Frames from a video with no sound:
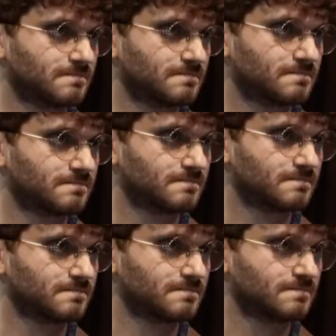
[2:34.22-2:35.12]

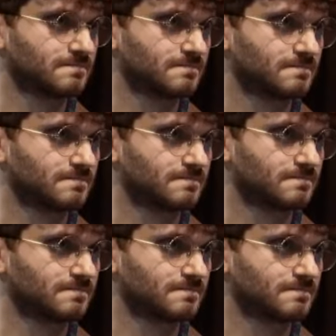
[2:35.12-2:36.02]

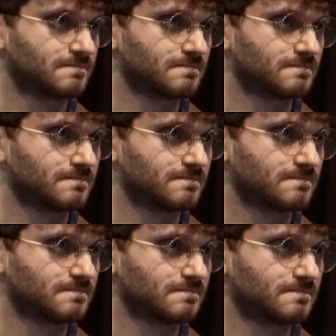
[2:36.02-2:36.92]

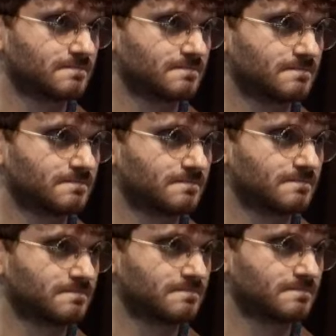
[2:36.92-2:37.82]

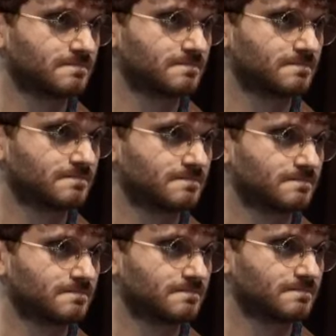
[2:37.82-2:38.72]

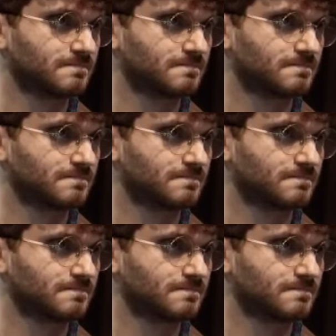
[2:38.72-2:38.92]
(silent)